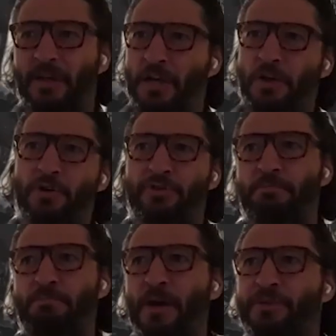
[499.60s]
it goes
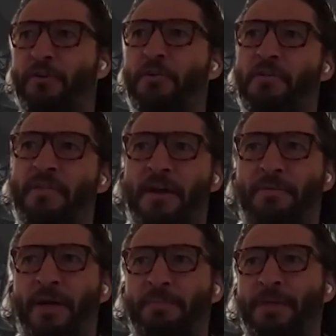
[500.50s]
much farther than
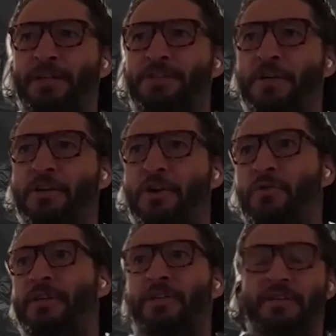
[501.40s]
that, right? Because you can
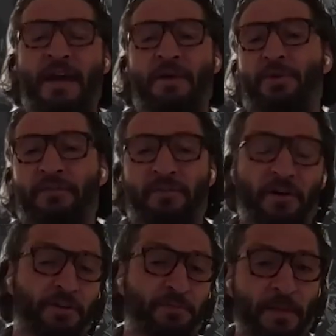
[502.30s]
go into the network of
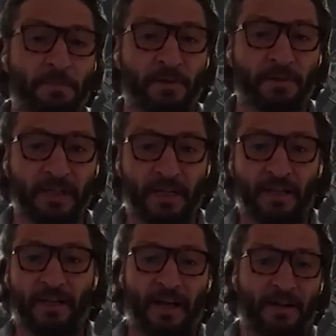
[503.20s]
all these people
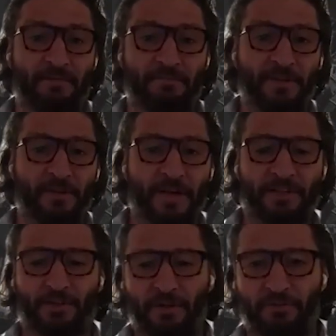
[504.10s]
and you know
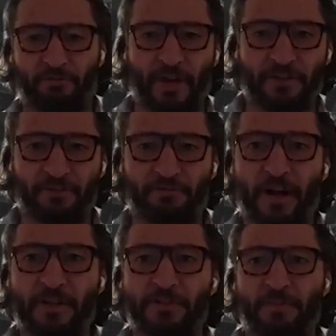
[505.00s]
that's sort of a friends of
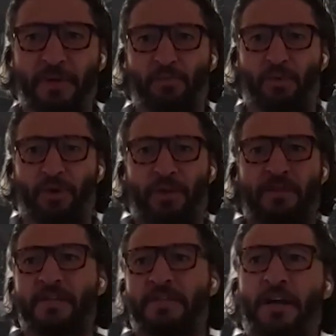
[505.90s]
friends, but within
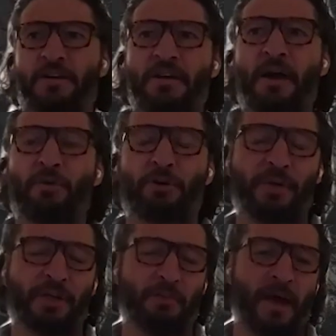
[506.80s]
the entire network
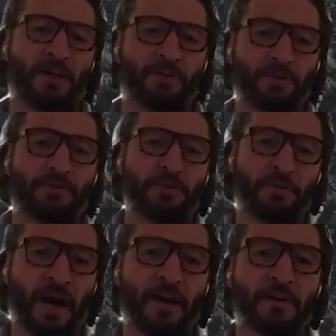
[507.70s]
we can match those sorts
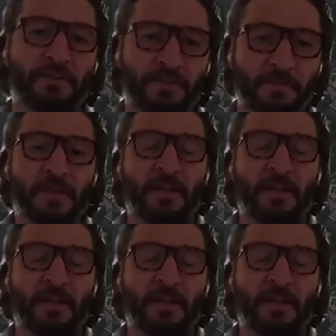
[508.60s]
of patterns.